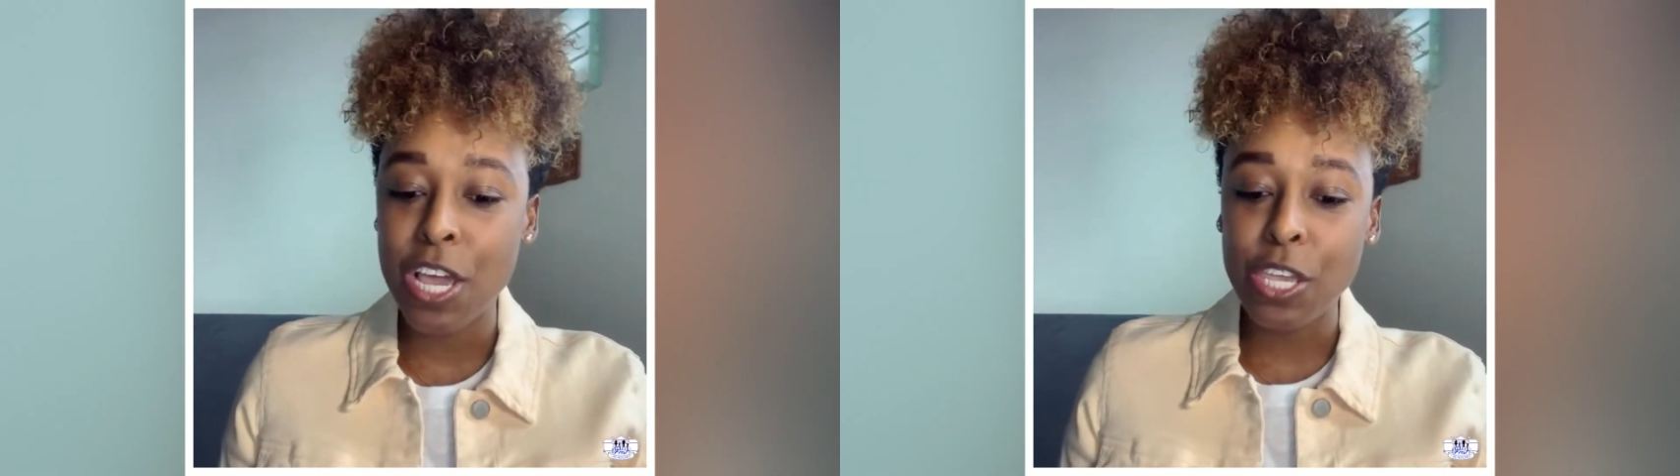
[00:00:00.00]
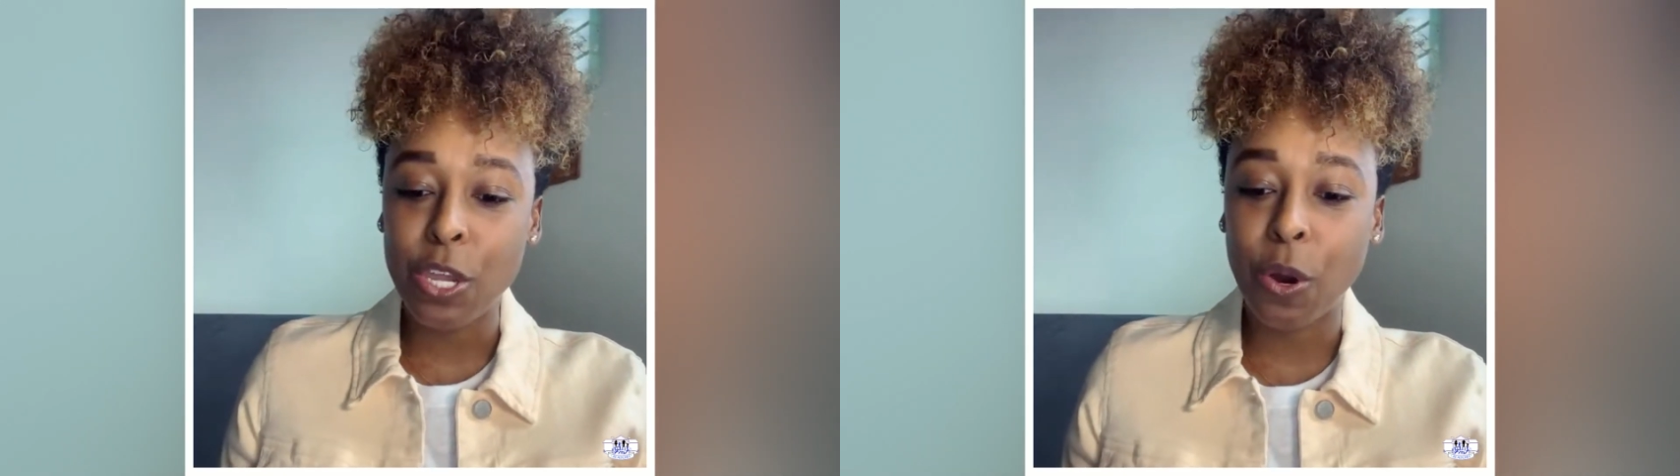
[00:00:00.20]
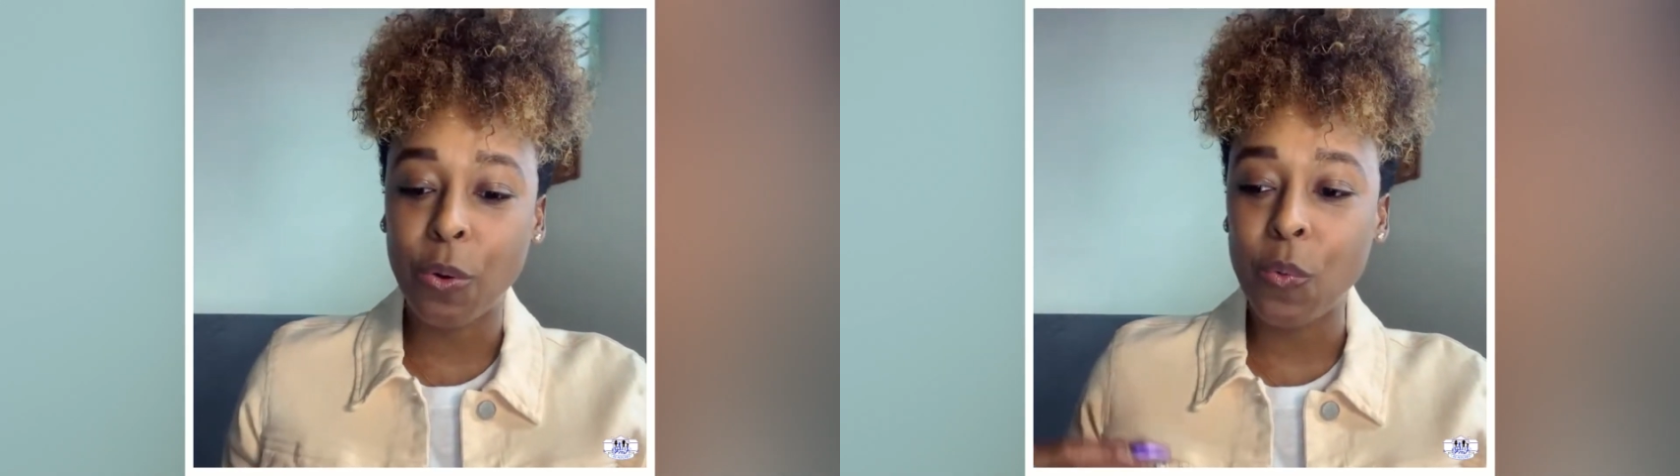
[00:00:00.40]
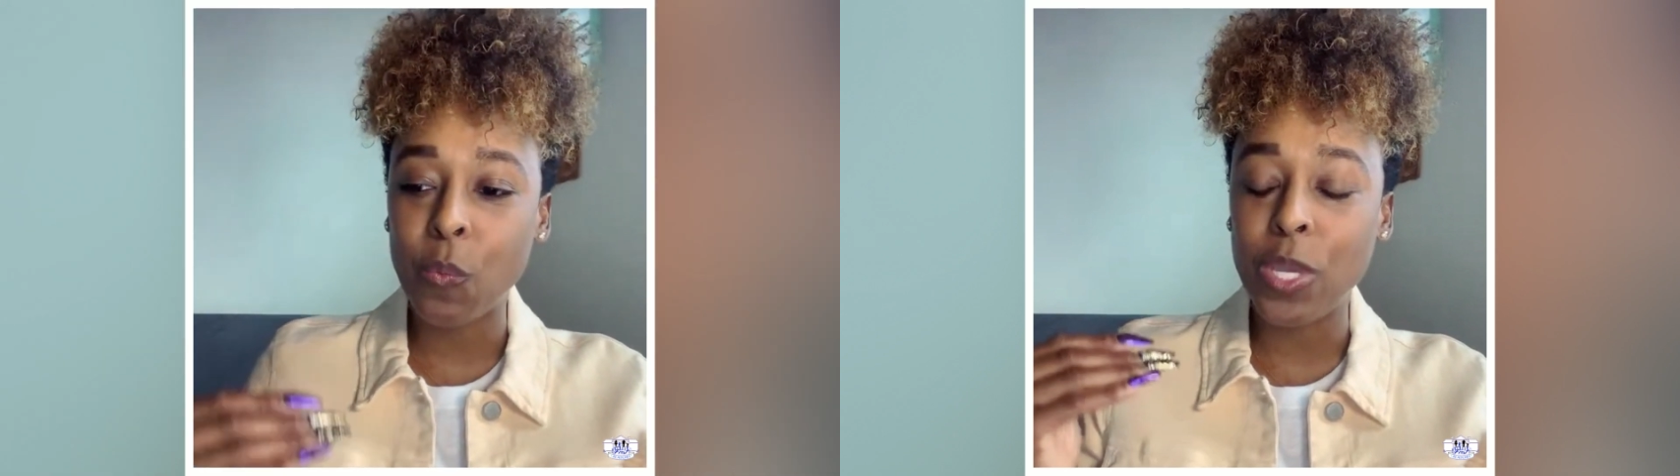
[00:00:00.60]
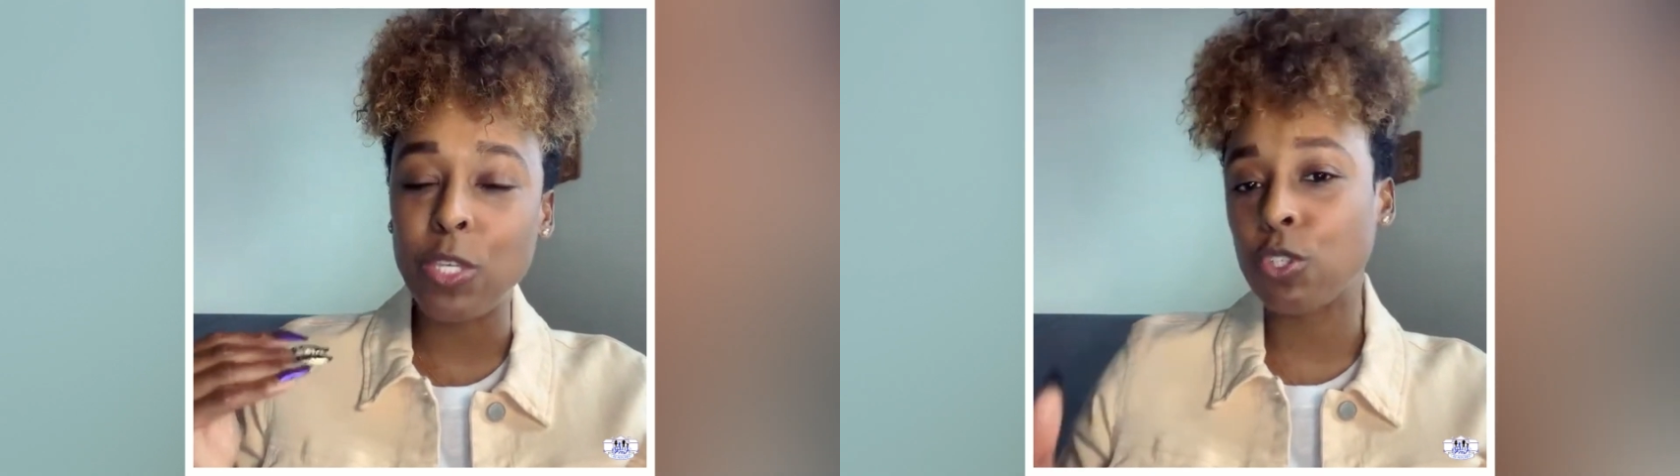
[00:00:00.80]
You know,
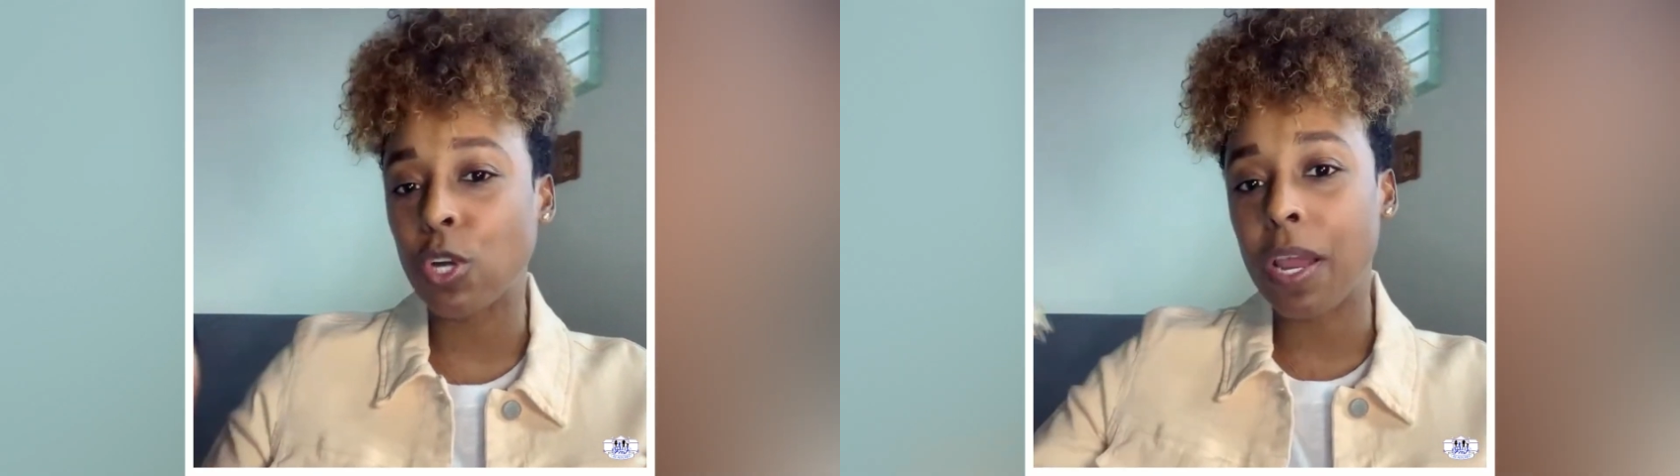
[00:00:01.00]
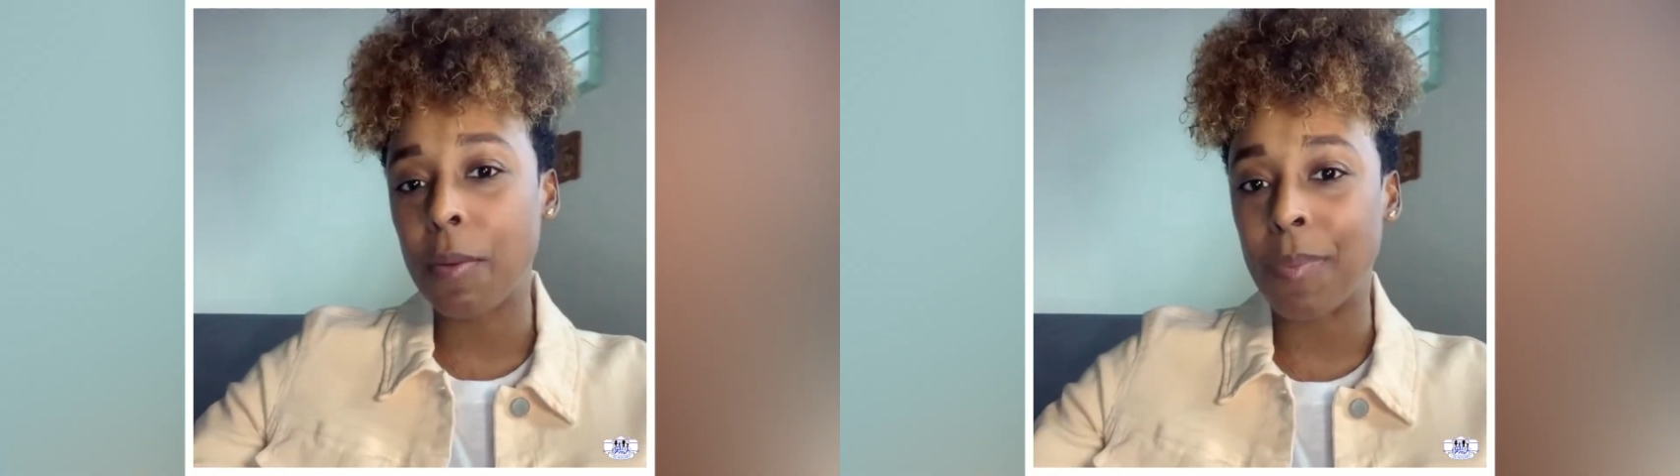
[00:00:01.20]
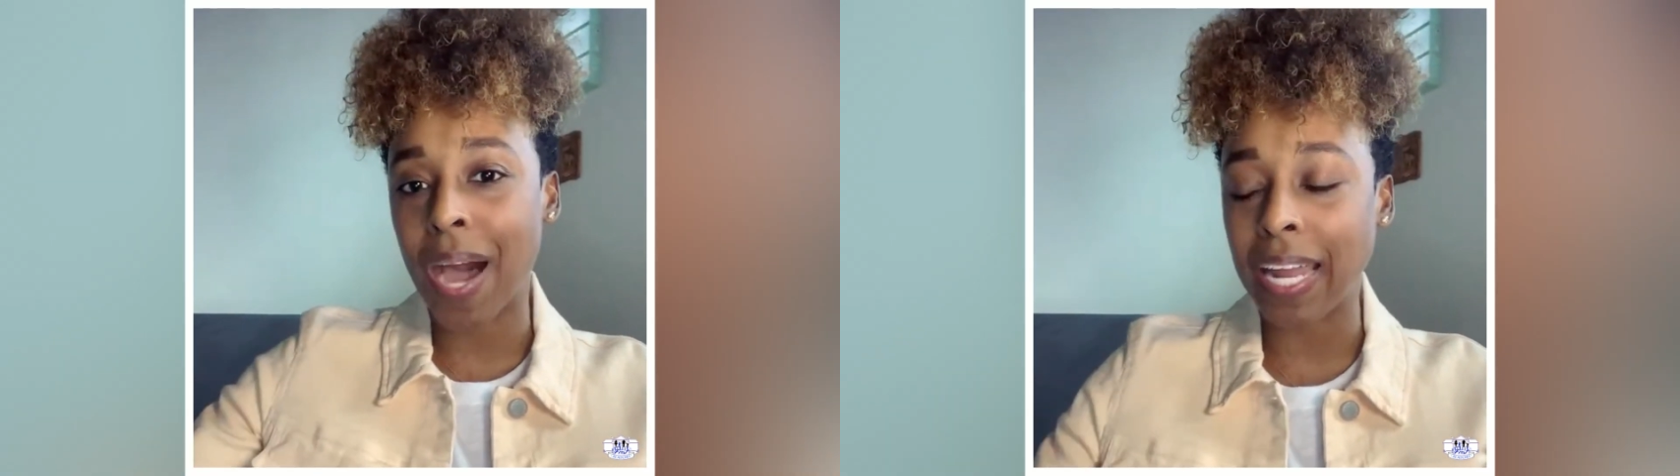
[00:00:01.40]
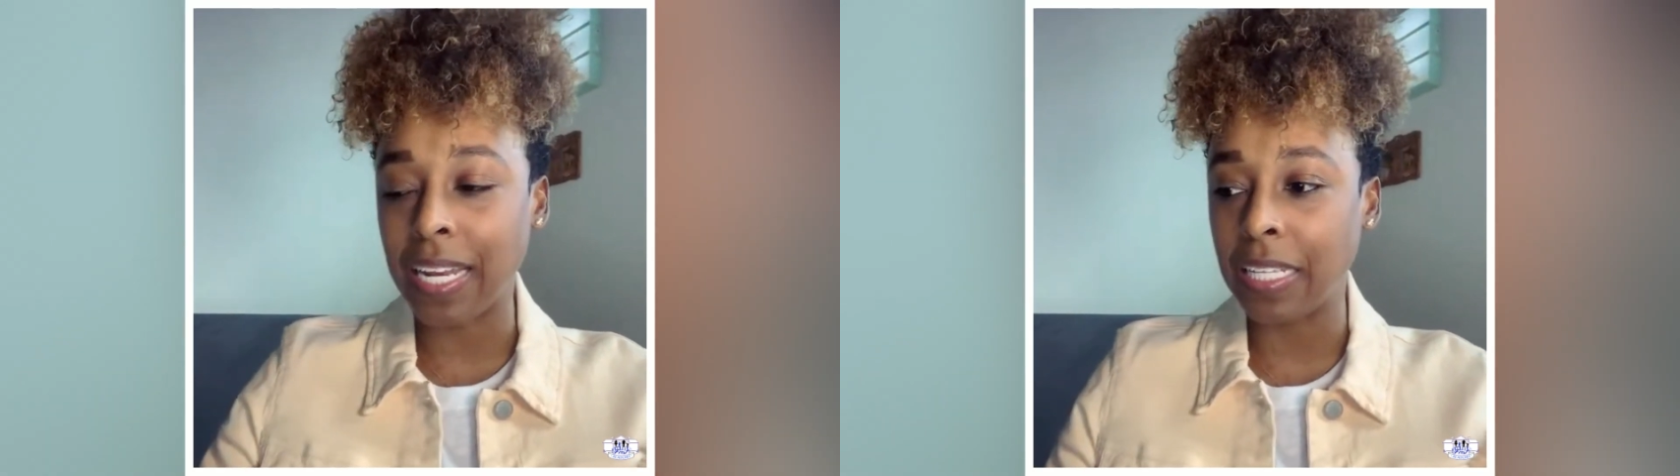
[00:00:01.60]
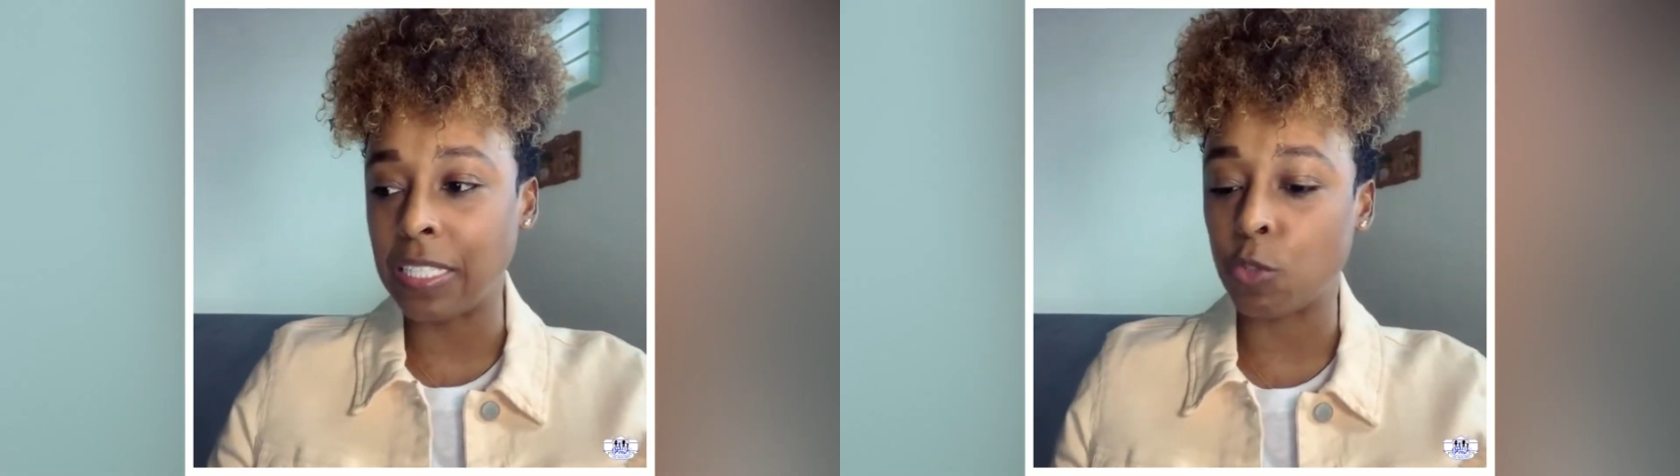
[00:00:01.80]
when you start
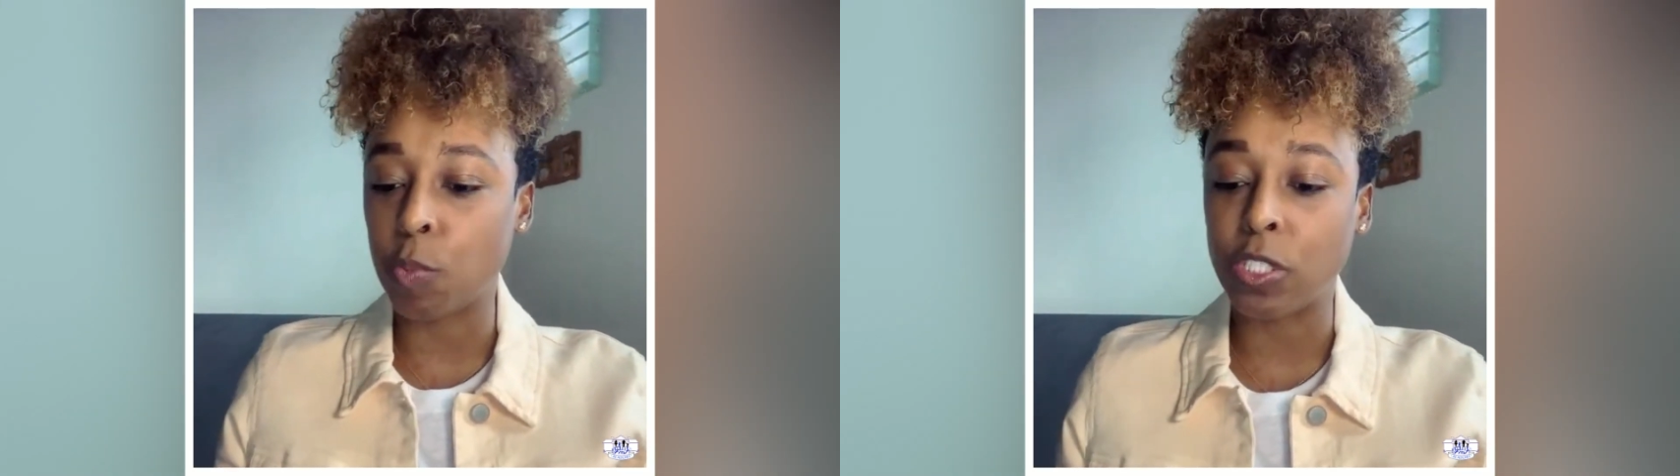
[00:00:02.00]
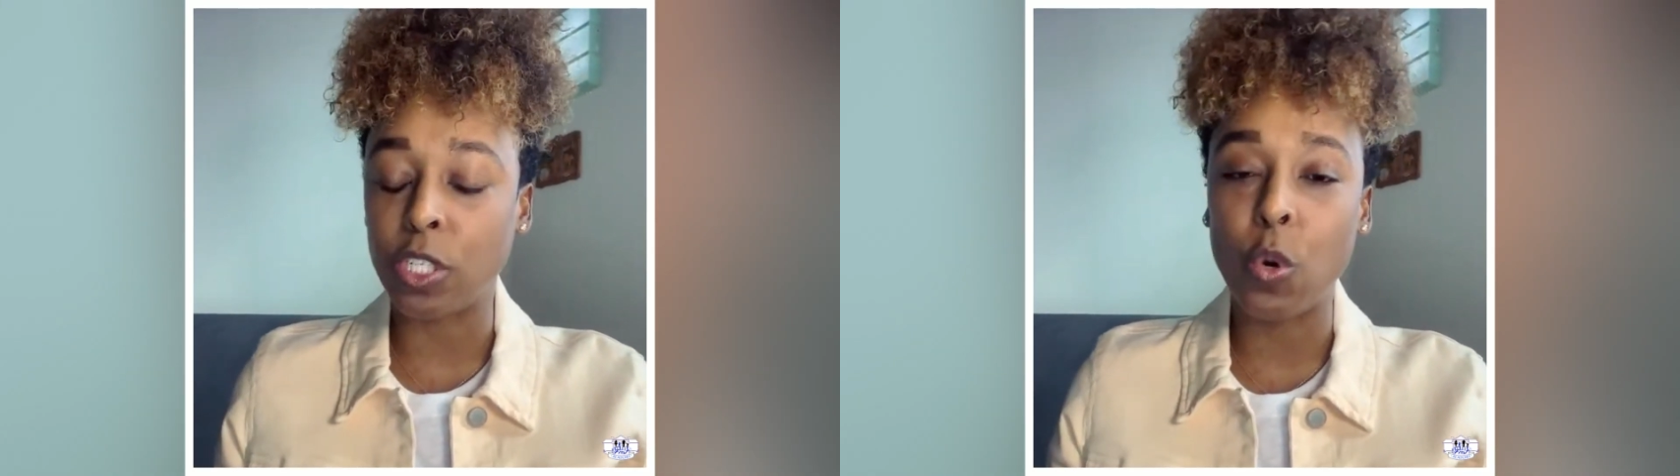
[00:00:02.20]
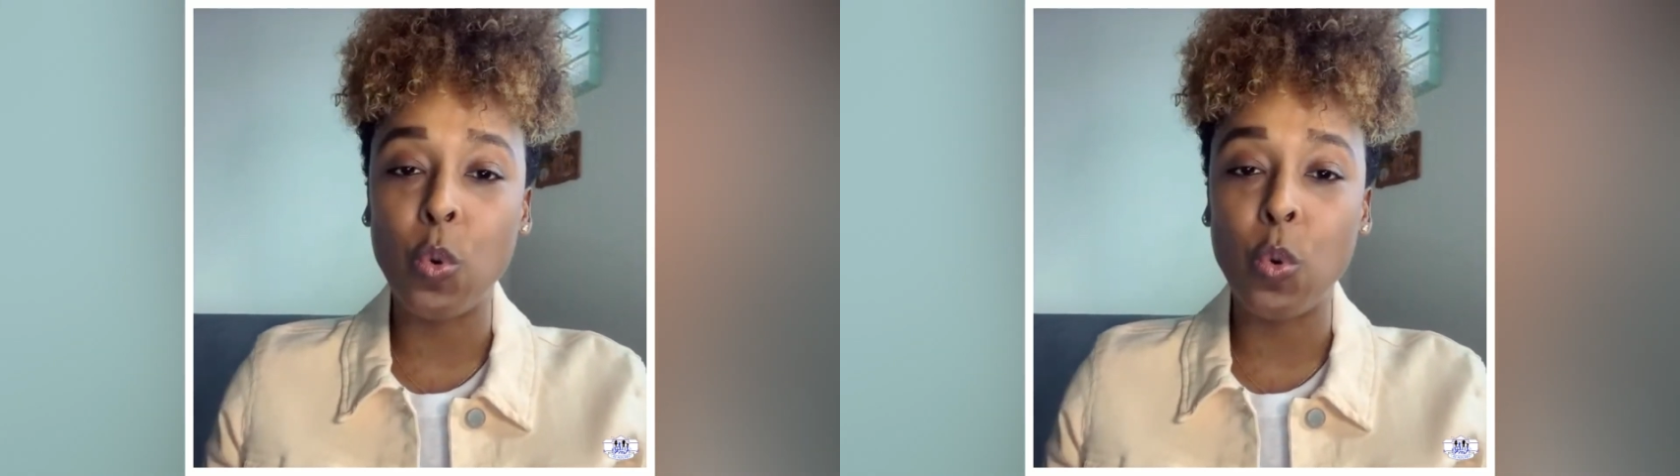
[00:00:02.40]
embodying this person